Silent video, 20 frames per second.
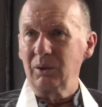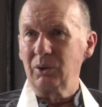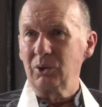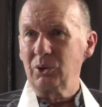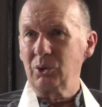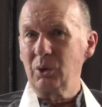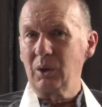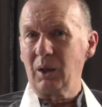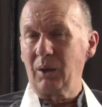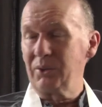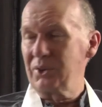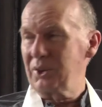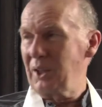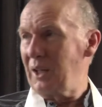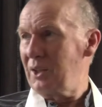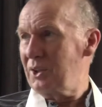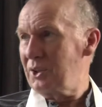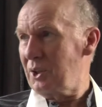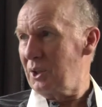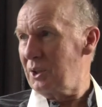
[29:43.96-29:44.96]
should have
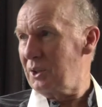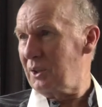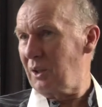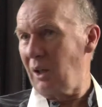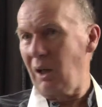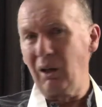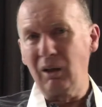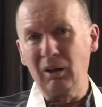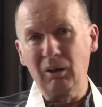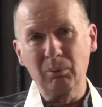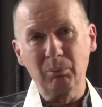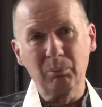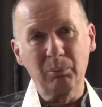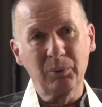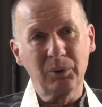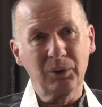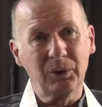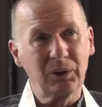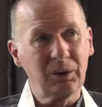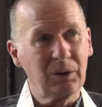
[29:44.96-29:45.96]
senses
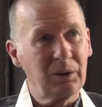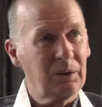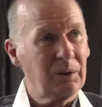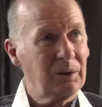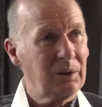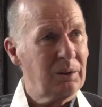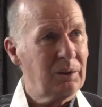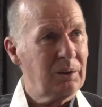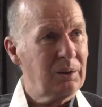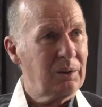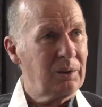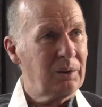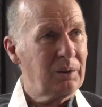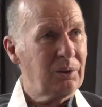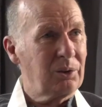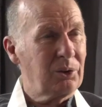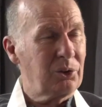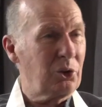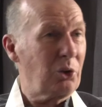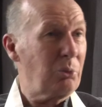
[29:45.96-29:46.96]
calmed,
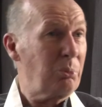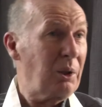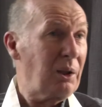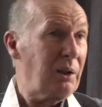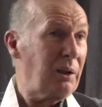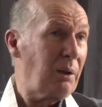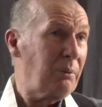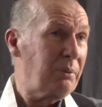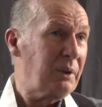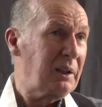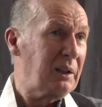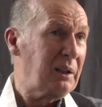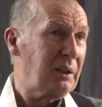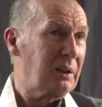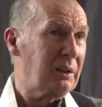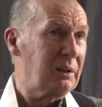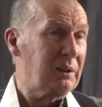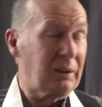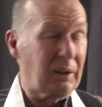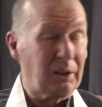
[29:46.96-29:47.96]
should be loving,
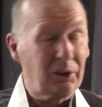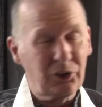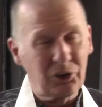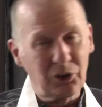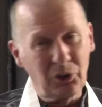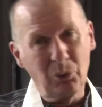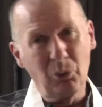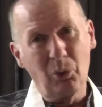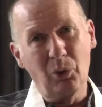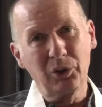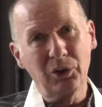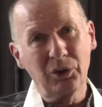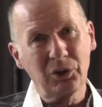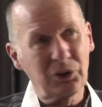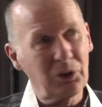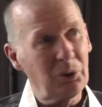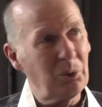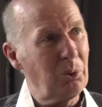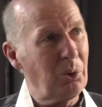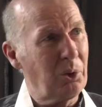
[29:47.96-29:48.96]
and so on and
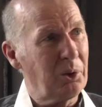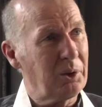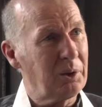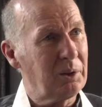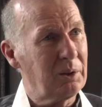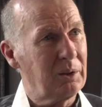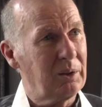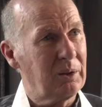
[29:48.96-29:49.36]
so on.